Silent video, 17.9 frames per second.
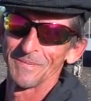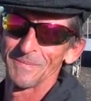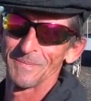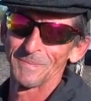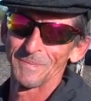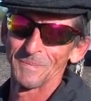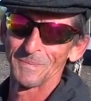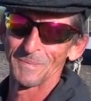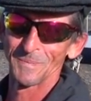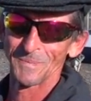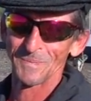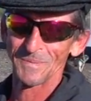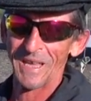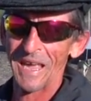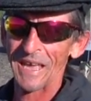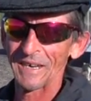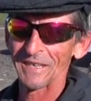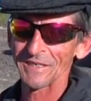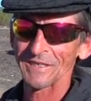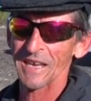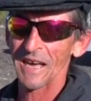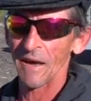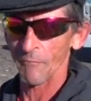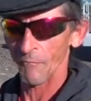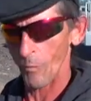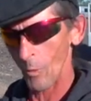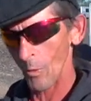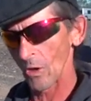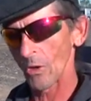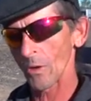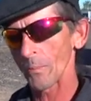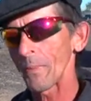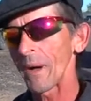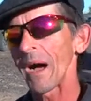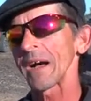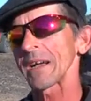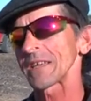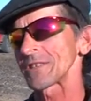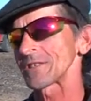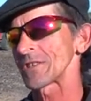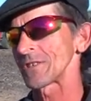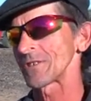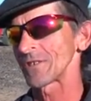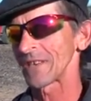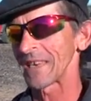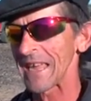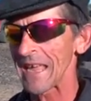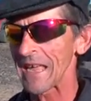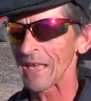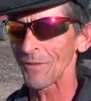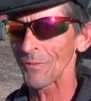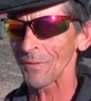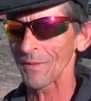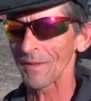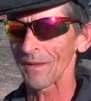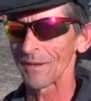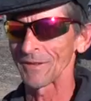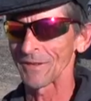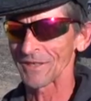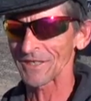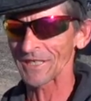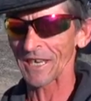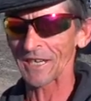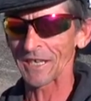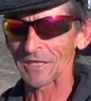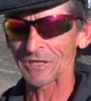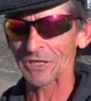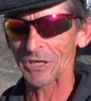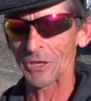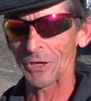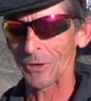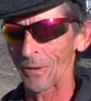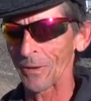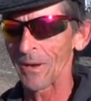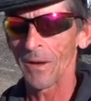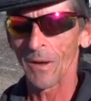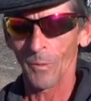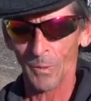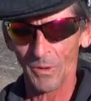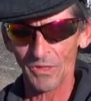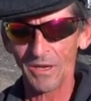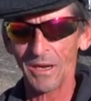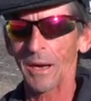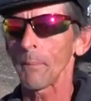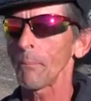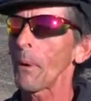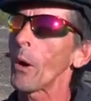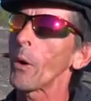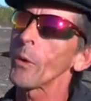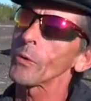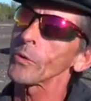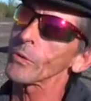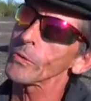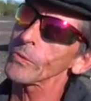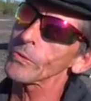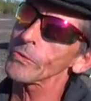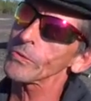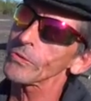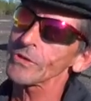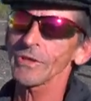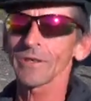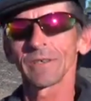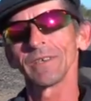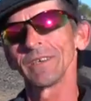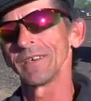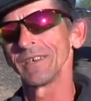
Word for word: All right. And it's got four little pockets underneath on the second tier with cup holders.